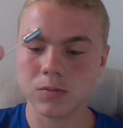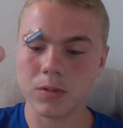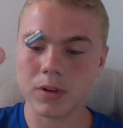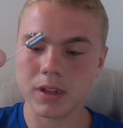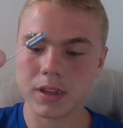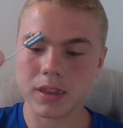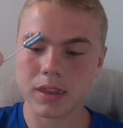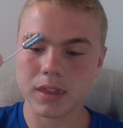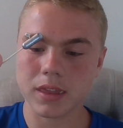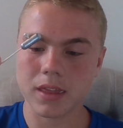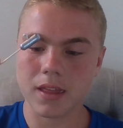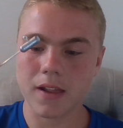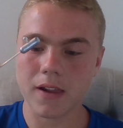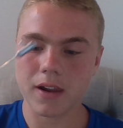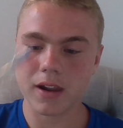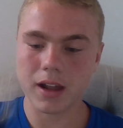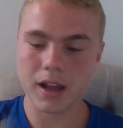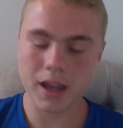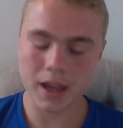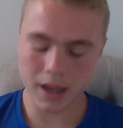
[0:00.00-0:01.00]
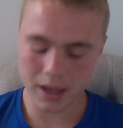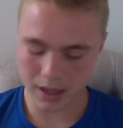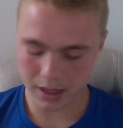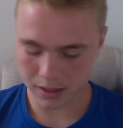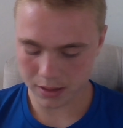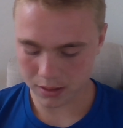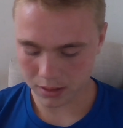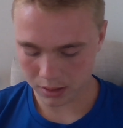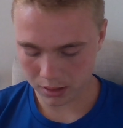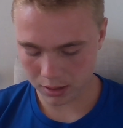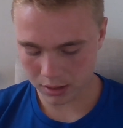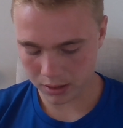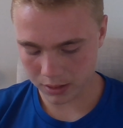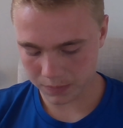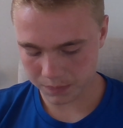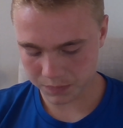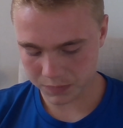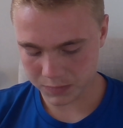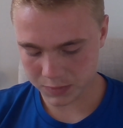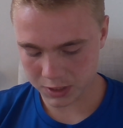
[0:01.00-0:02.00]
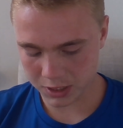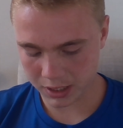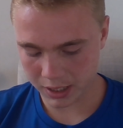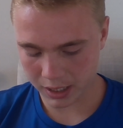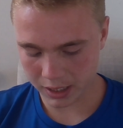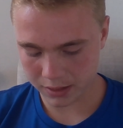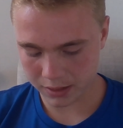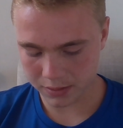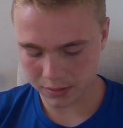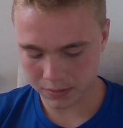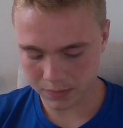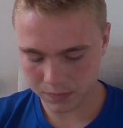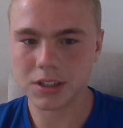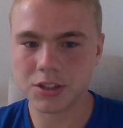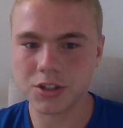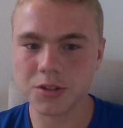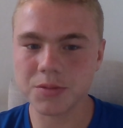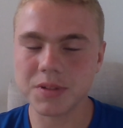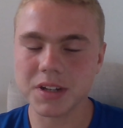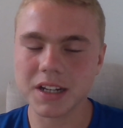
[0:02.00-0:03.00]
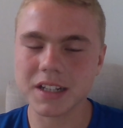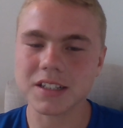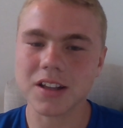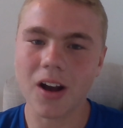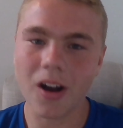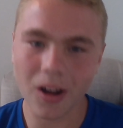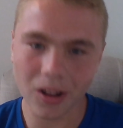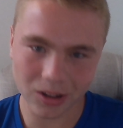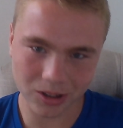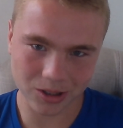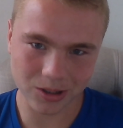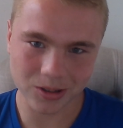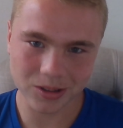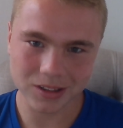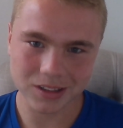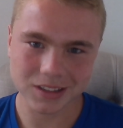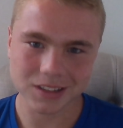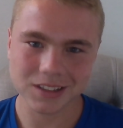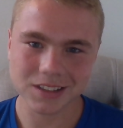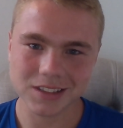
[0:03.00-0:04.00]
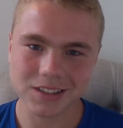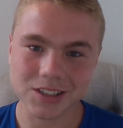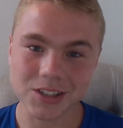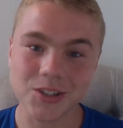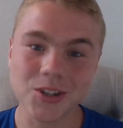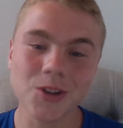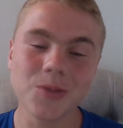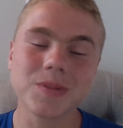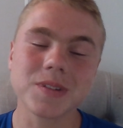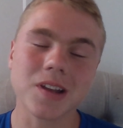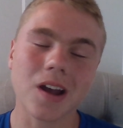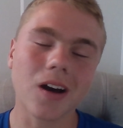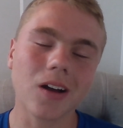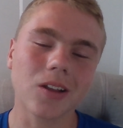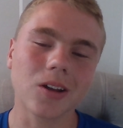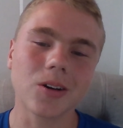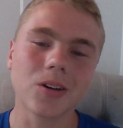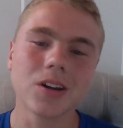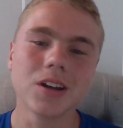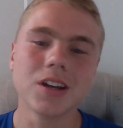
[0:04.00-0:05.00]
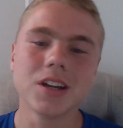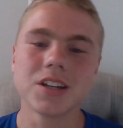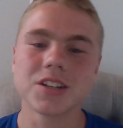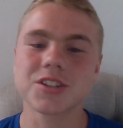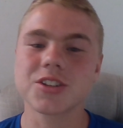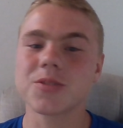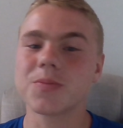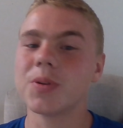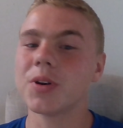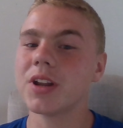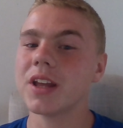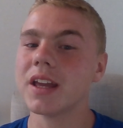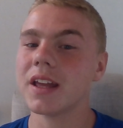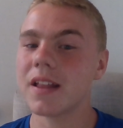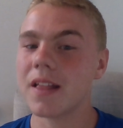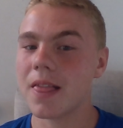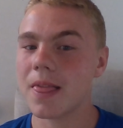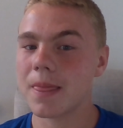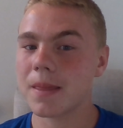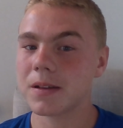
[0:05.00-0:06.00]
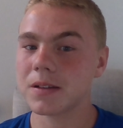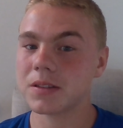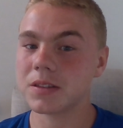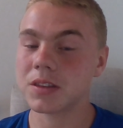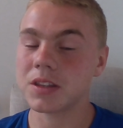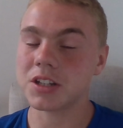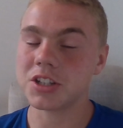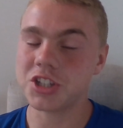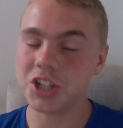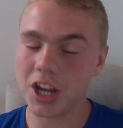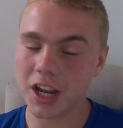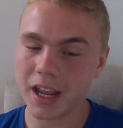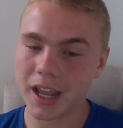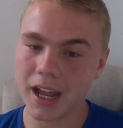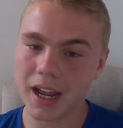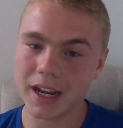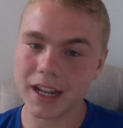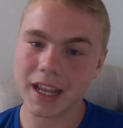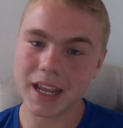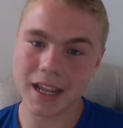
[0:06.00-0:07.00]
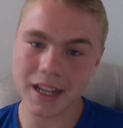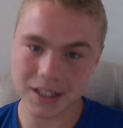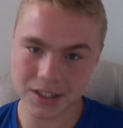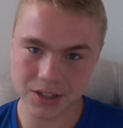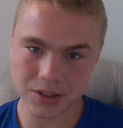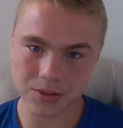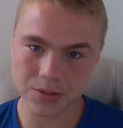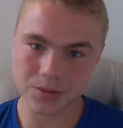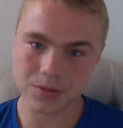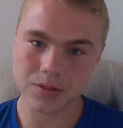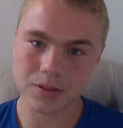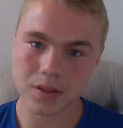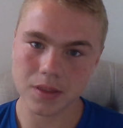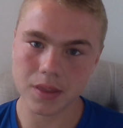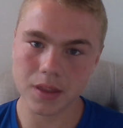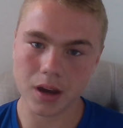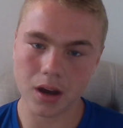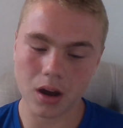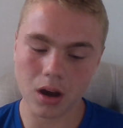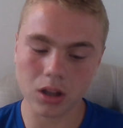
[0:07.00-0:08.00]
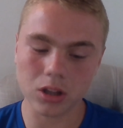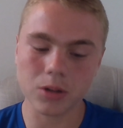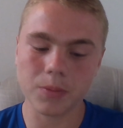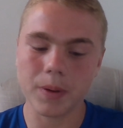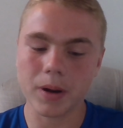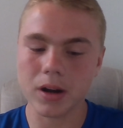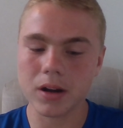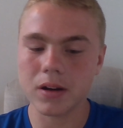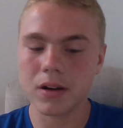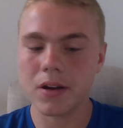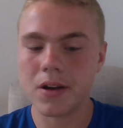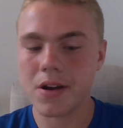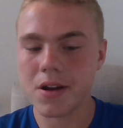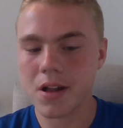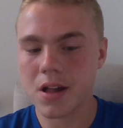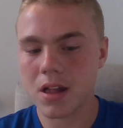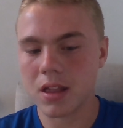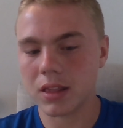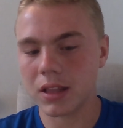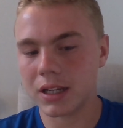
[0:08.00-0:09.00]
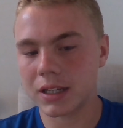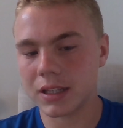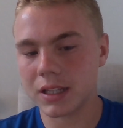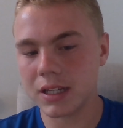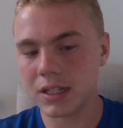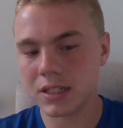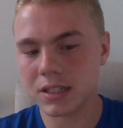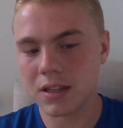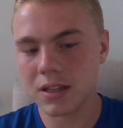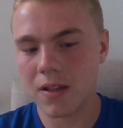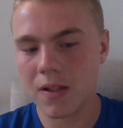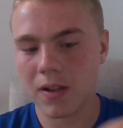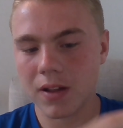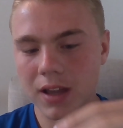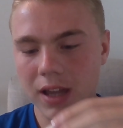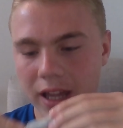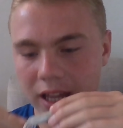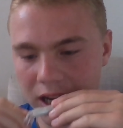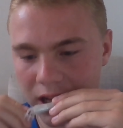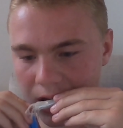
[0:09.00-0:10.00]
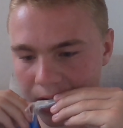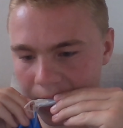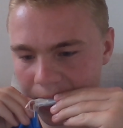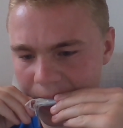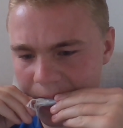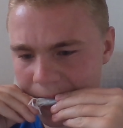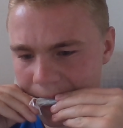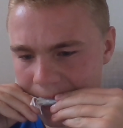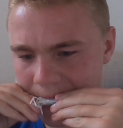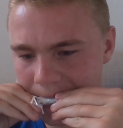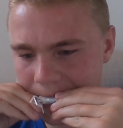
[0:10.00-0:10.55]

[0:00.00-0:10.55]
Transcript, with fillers: with a uh, jig head. The tube jig is hollow. The tube is hollow. So you put it, the jig head into the hollow part like this, and you